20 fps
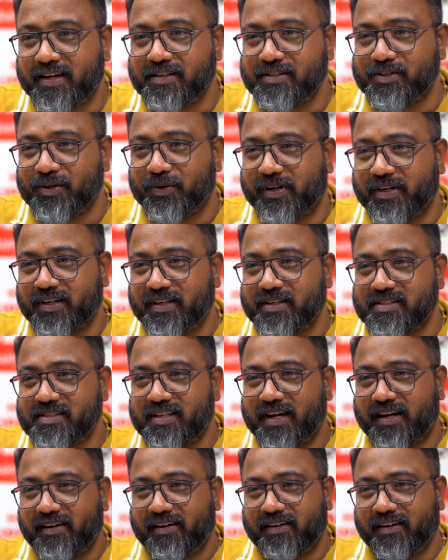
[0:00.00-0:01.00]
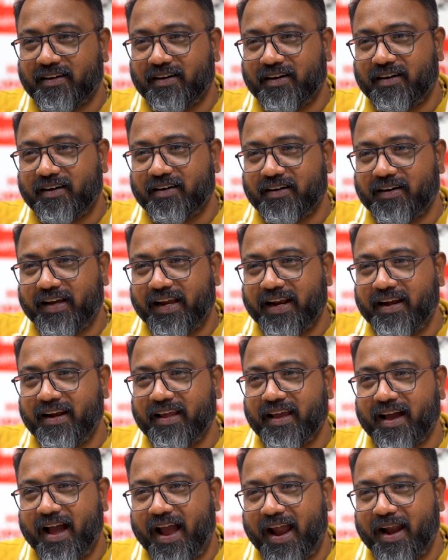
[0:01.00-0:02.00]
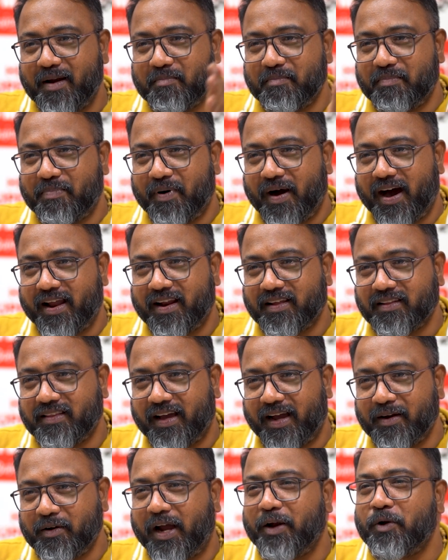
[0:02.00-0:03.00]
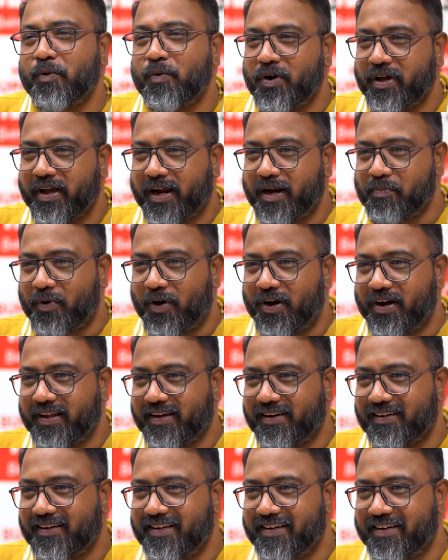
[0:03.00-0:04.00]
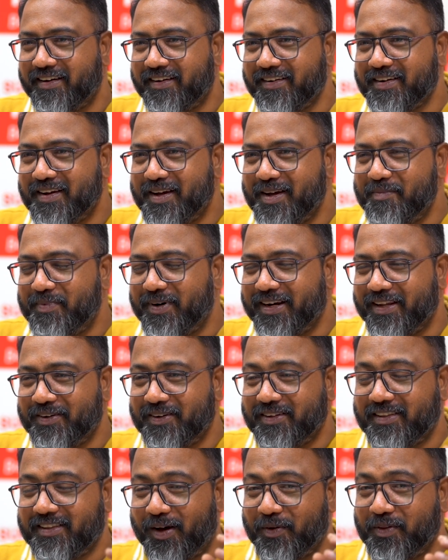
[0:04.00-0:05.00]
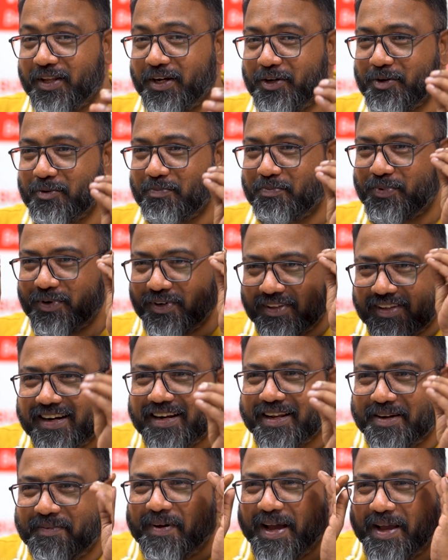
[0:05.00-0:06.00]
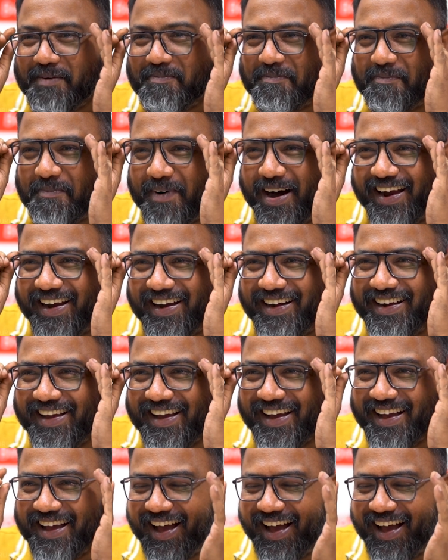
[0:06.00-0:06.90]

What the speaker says: So it is that India and Bharat, and I don't want to get political here, but now that you put that in my mind,